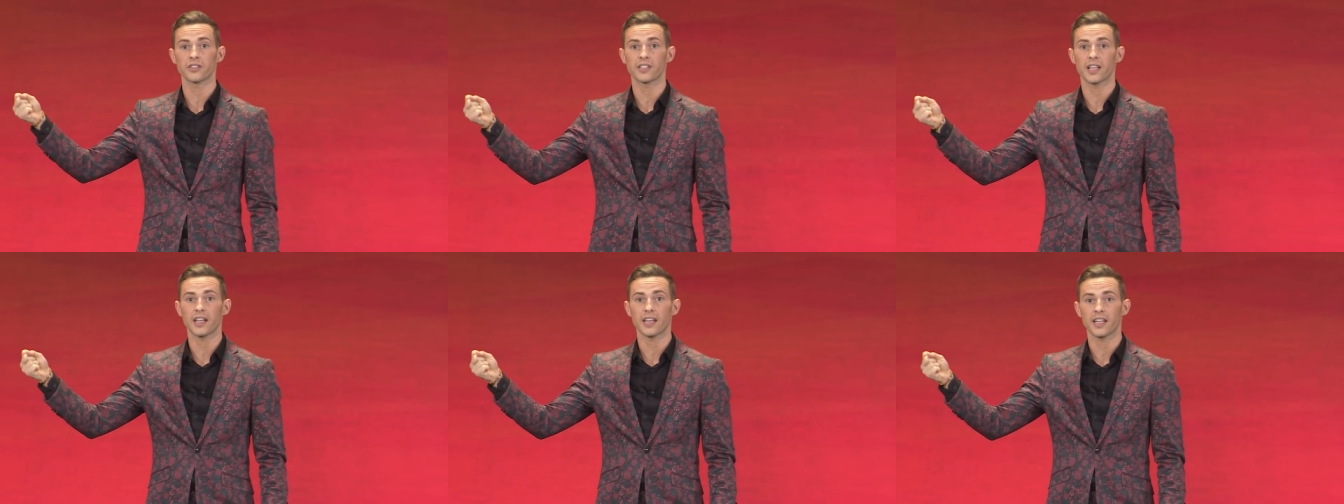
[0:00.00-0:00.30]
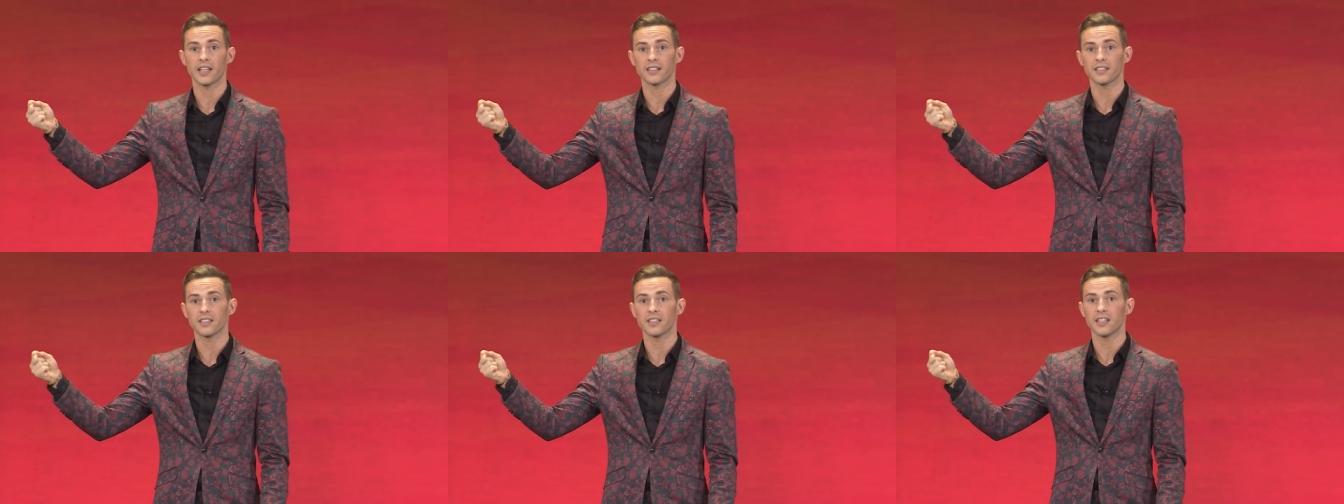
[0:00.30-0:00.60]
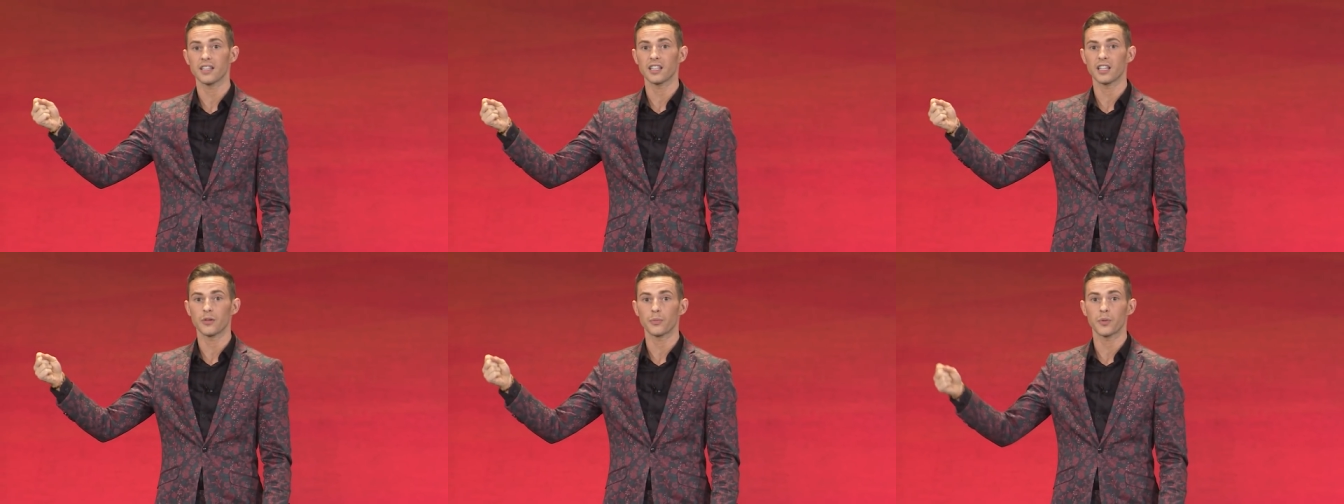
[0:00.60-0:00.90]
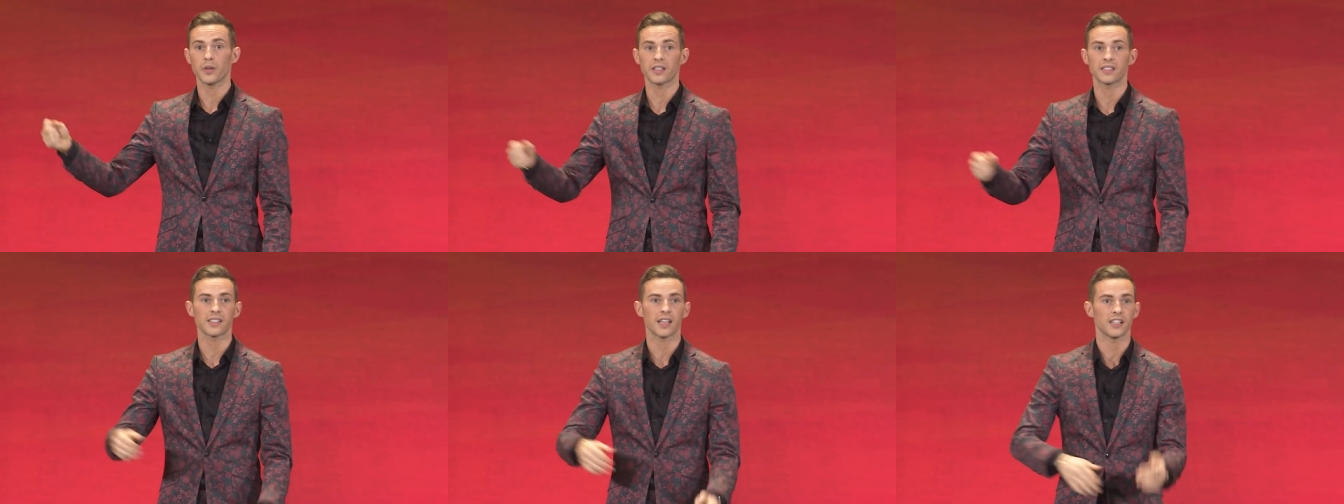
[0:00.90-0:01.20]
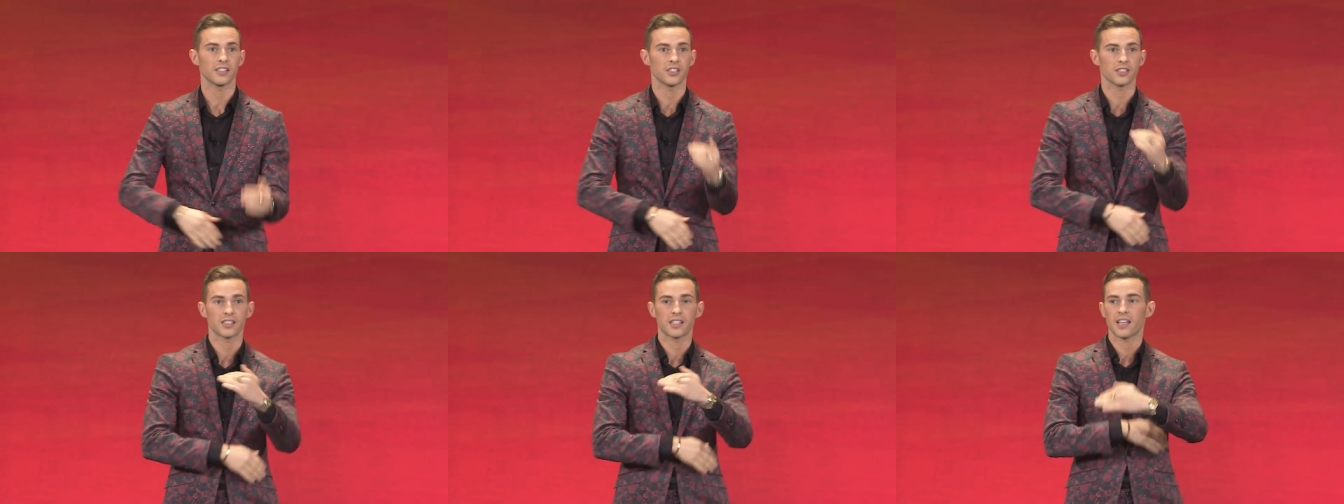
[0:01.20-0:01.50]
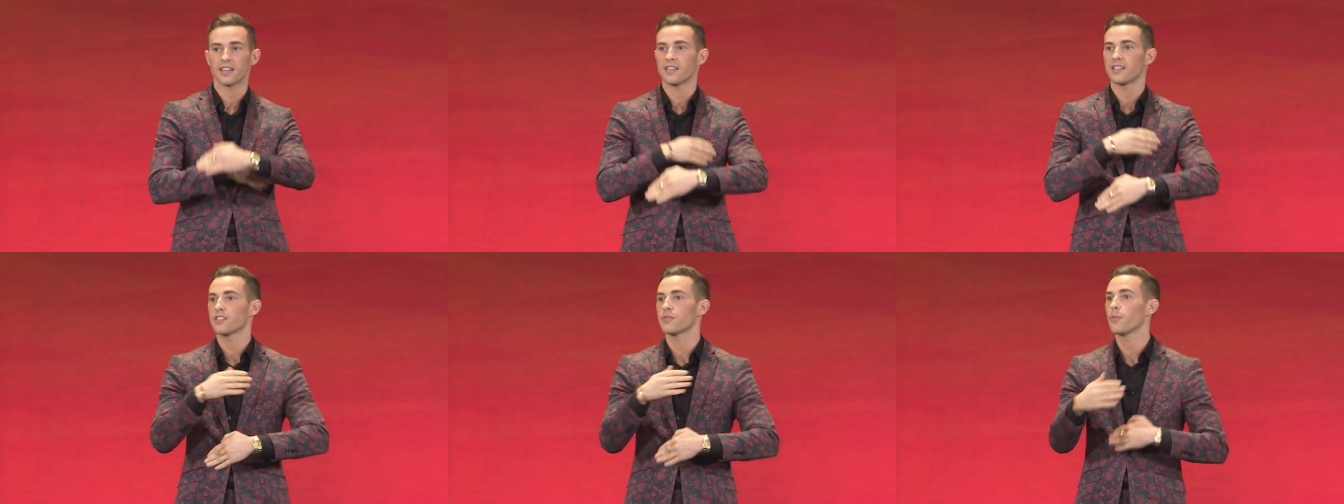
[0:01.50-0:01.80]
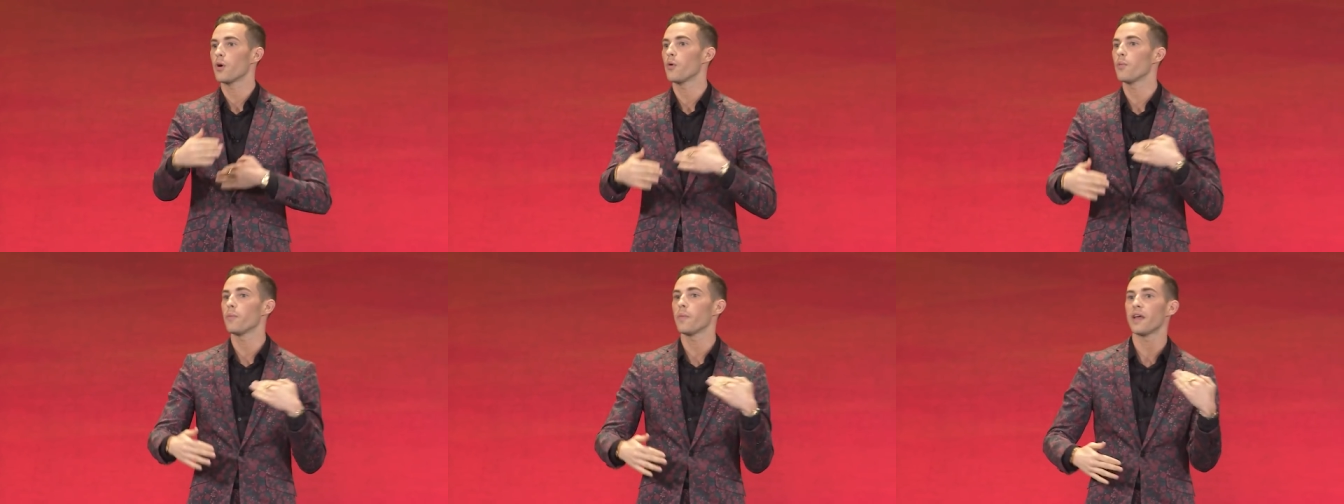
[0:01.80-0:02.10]
heading into the Olympics, I just had this
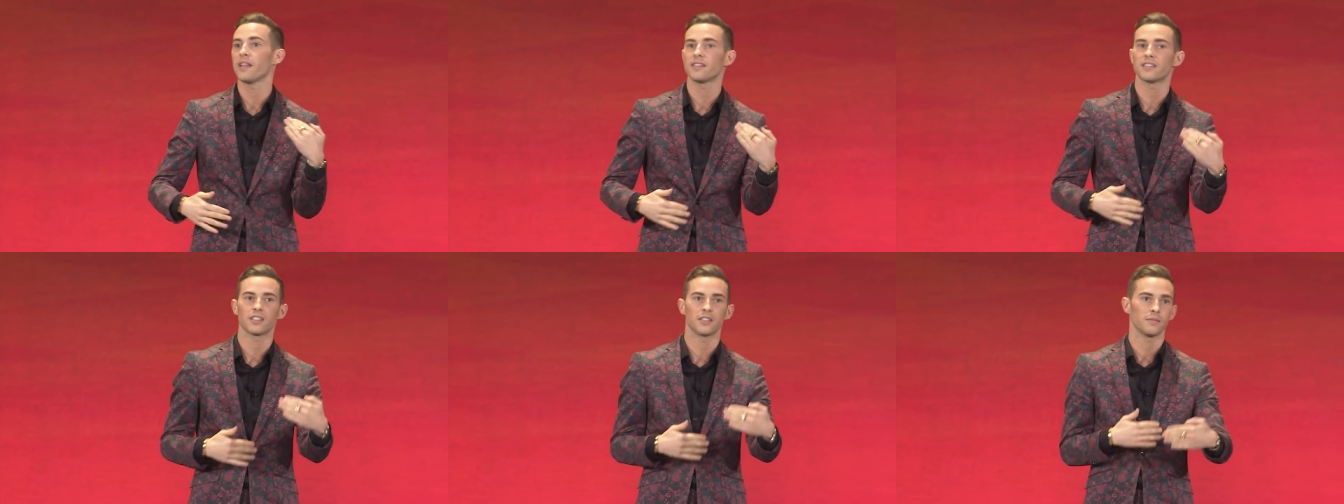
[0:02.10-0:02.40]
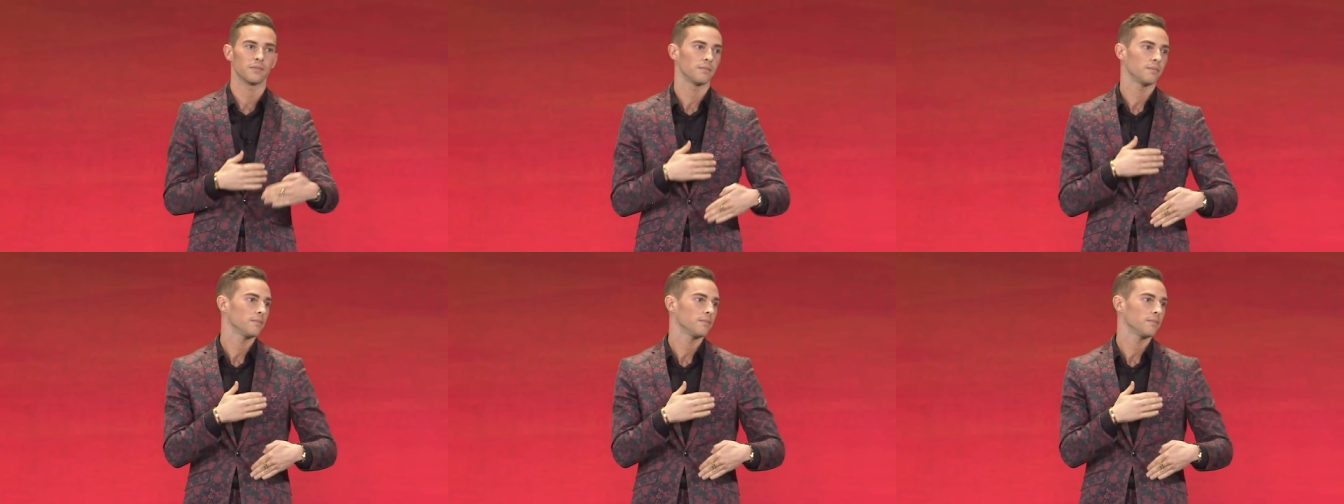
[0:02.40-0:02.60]
momentum